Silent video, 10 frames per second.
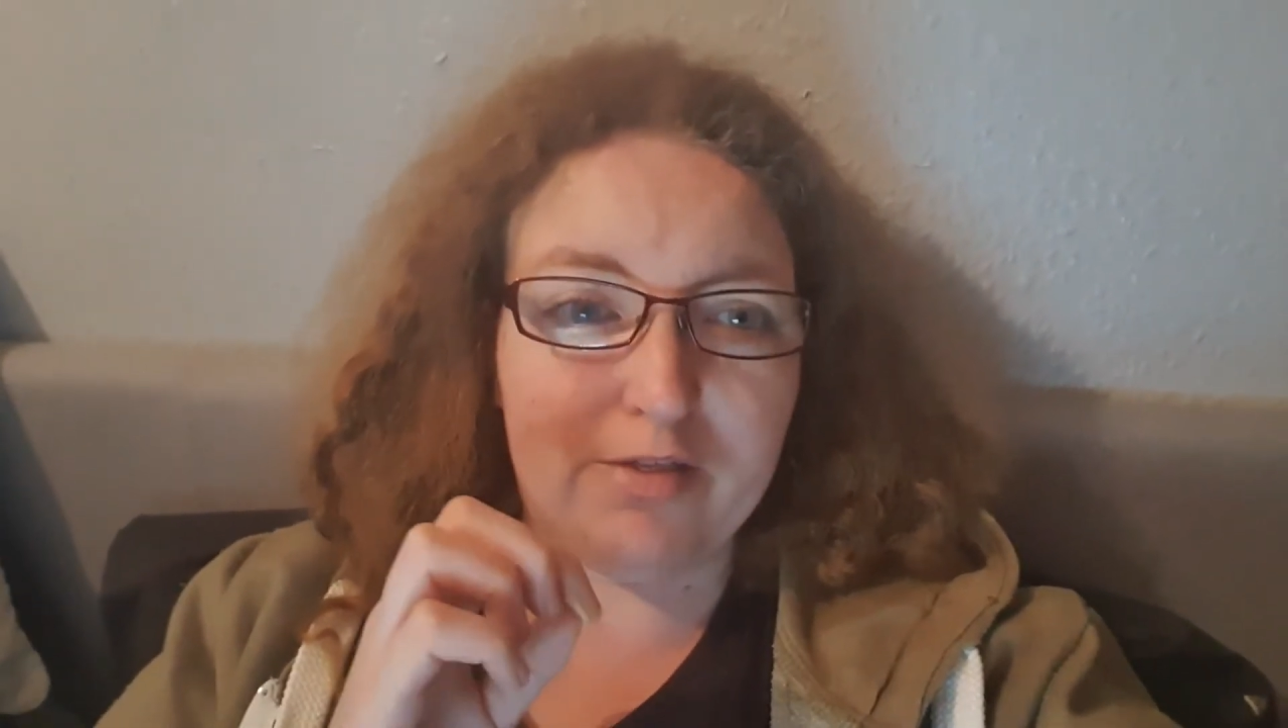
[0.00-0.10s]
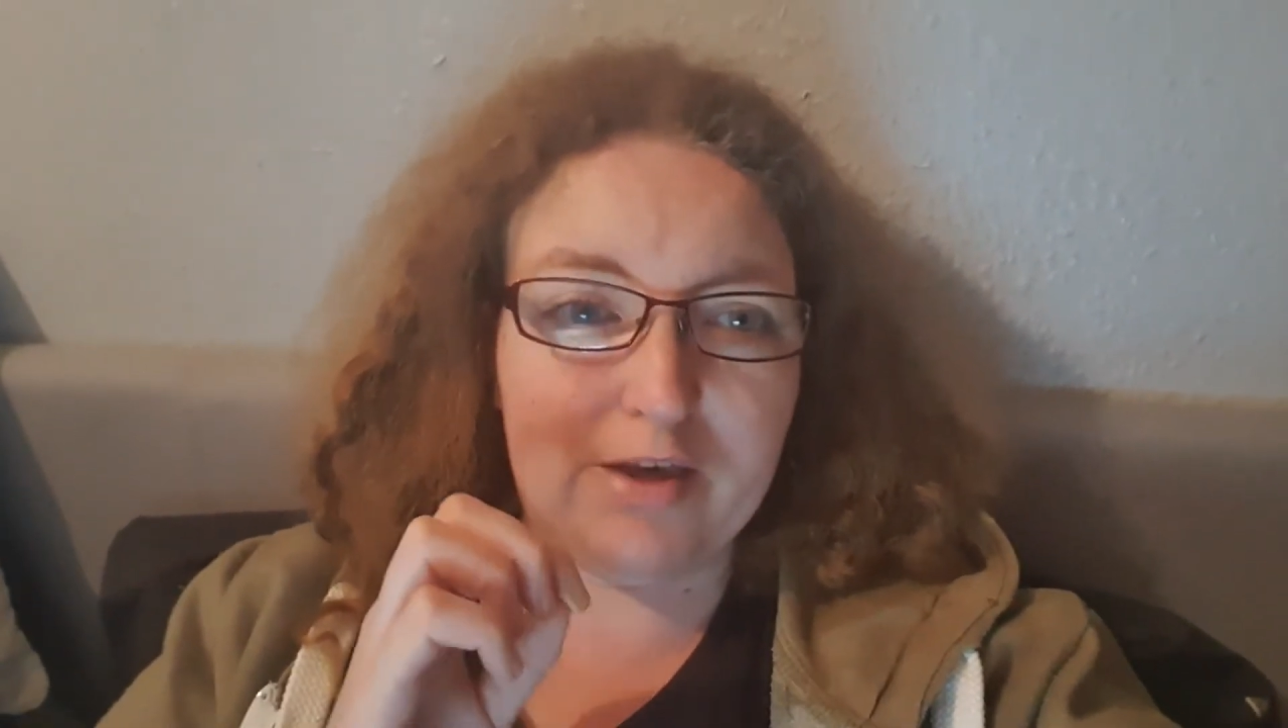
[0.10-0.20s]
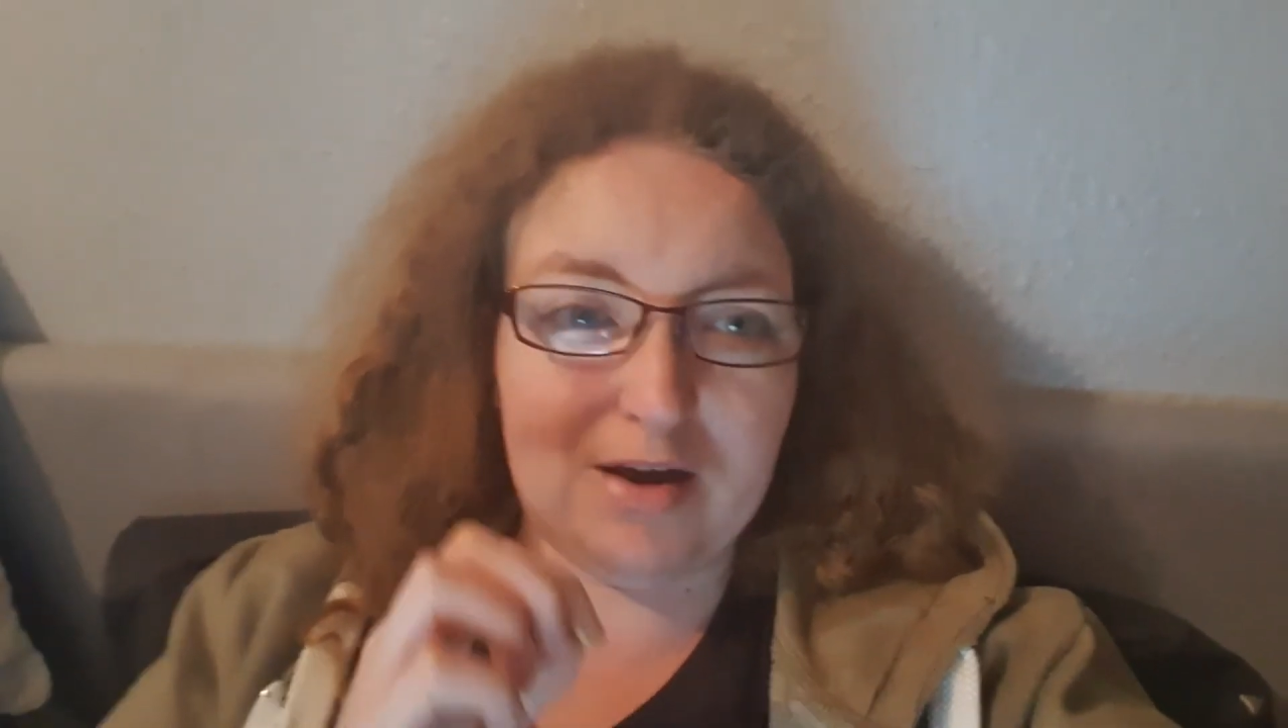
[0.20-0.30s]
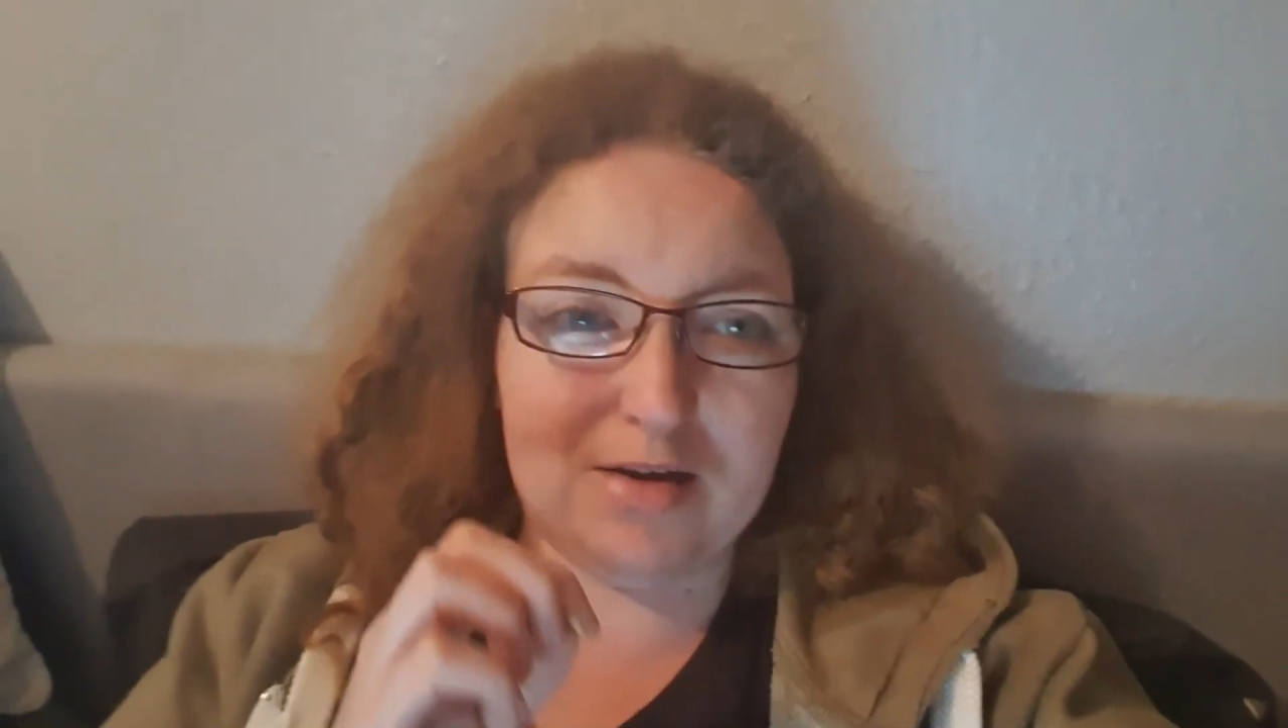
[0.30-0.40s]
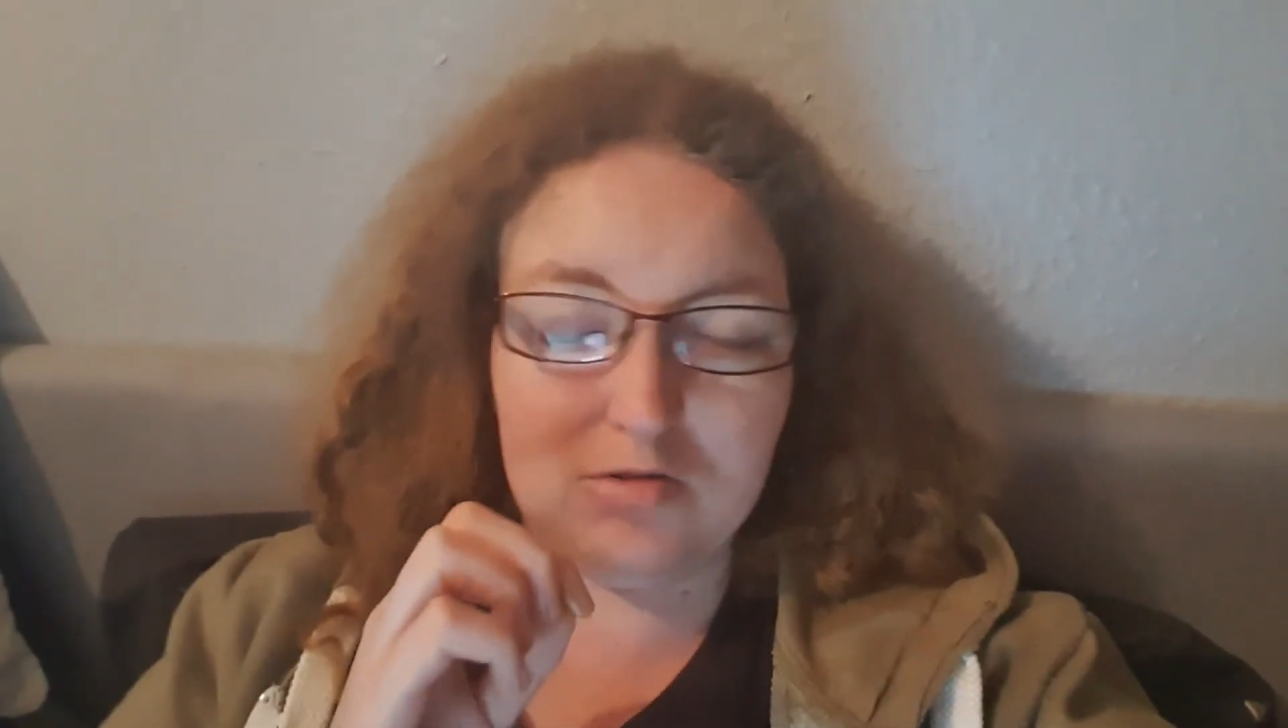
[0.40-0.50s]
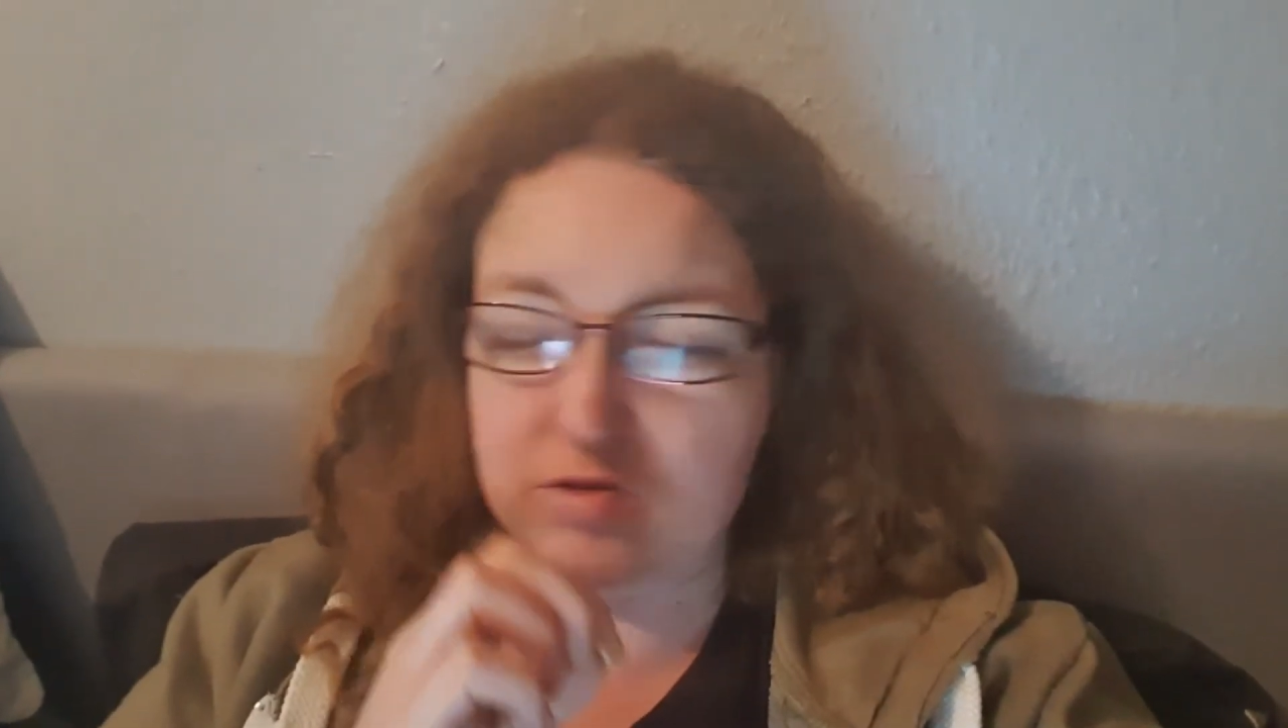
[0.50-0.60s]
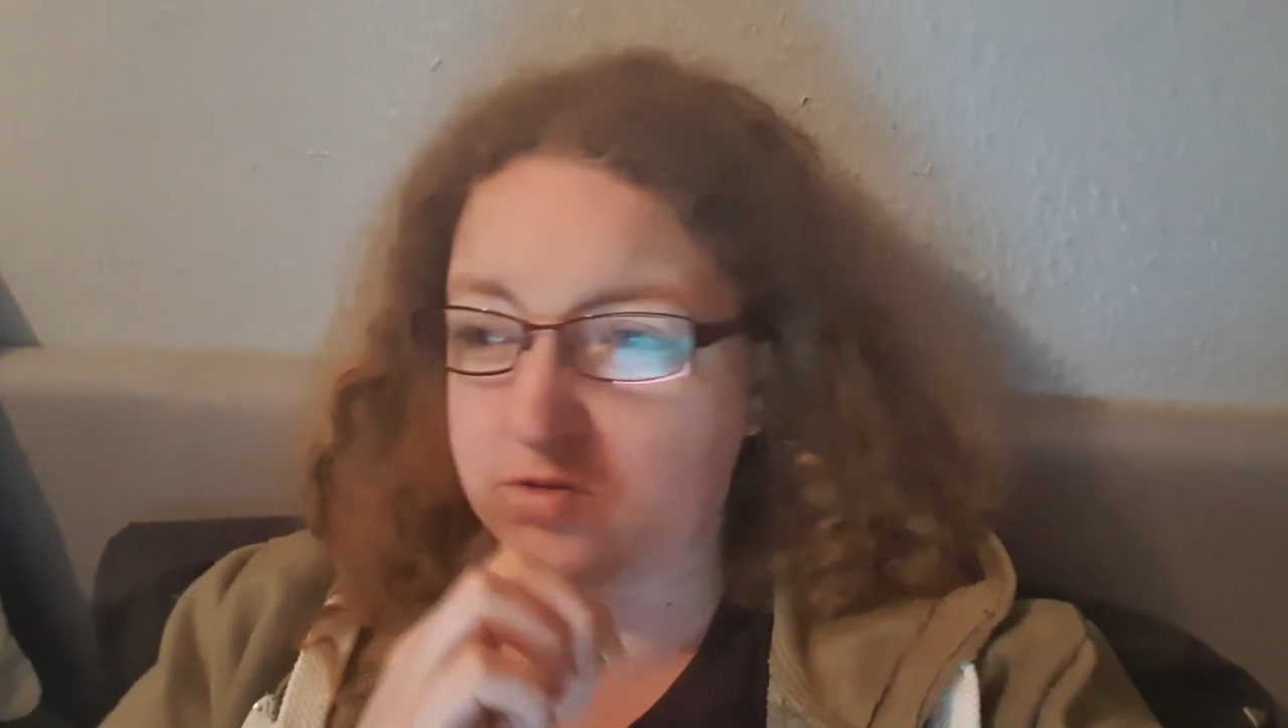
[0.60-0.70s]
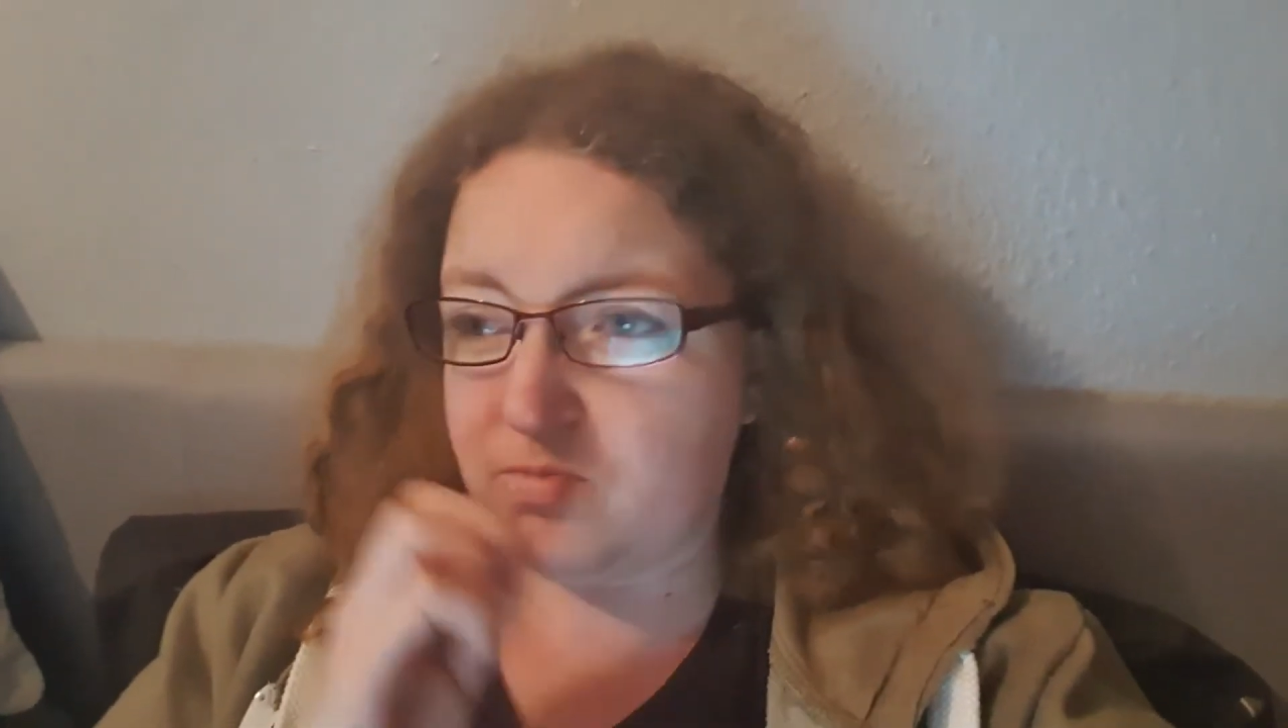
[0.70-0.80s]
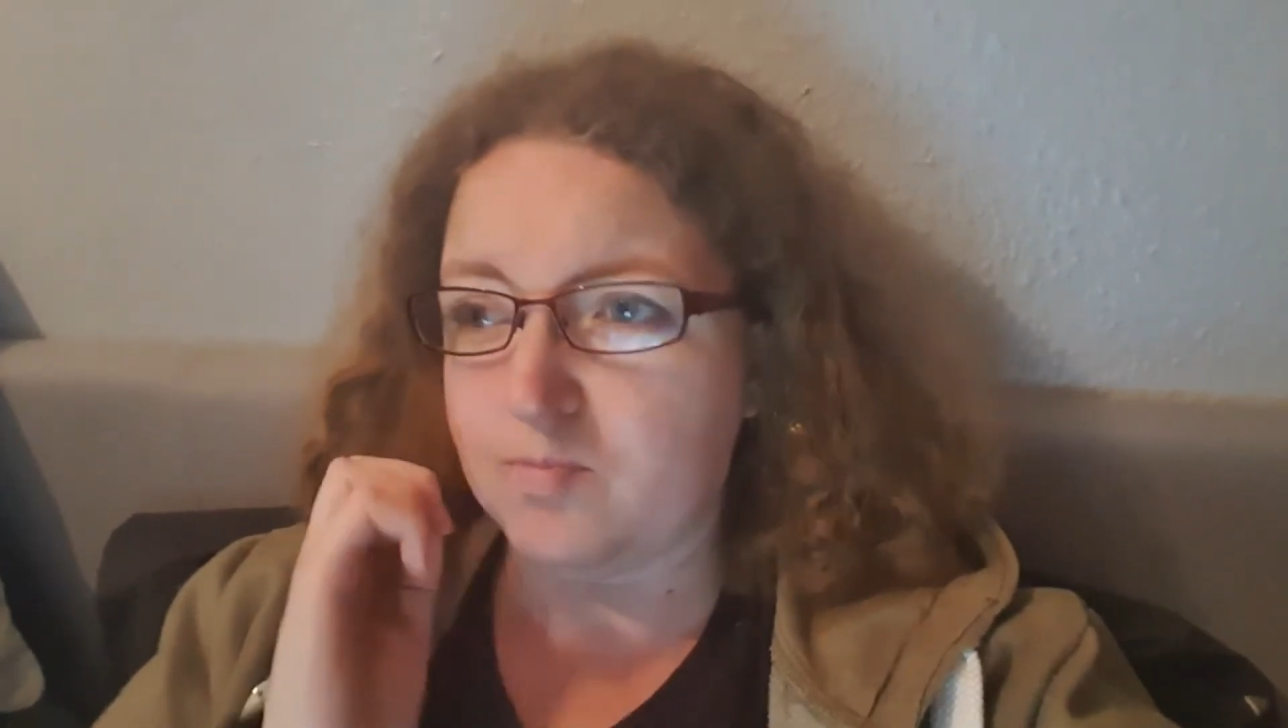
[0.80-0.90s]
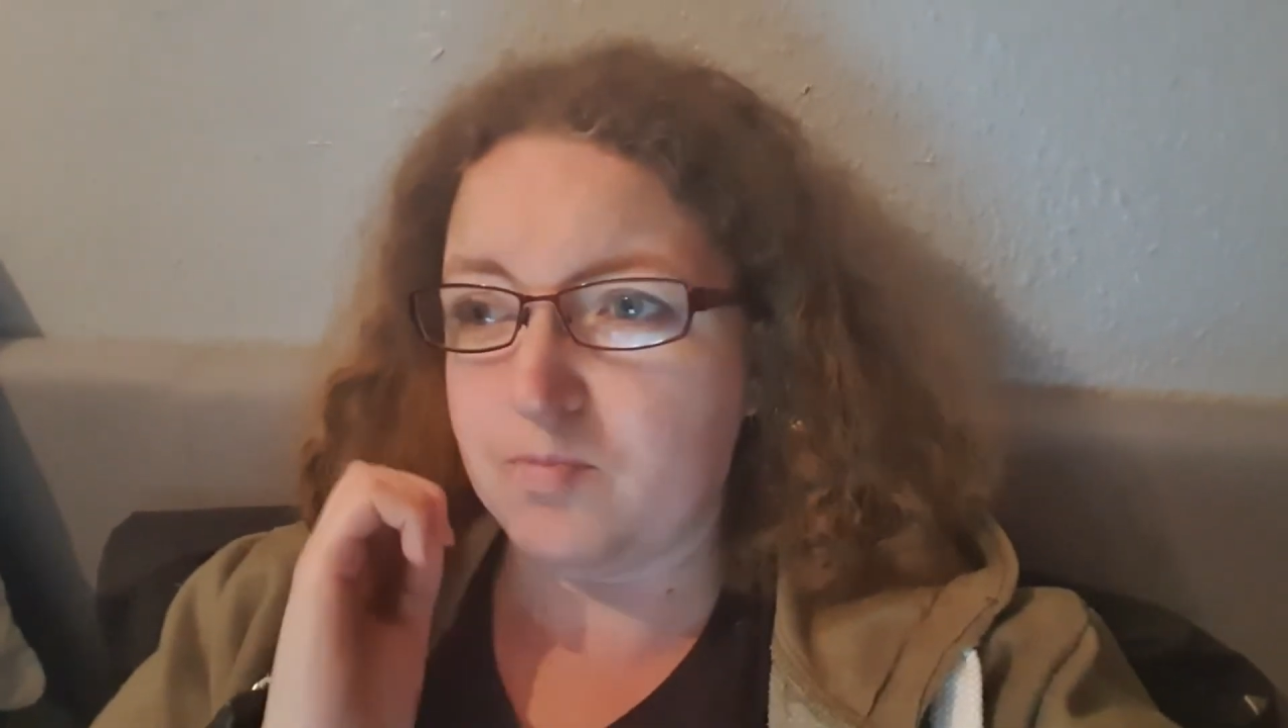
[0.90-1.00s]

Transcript: that just...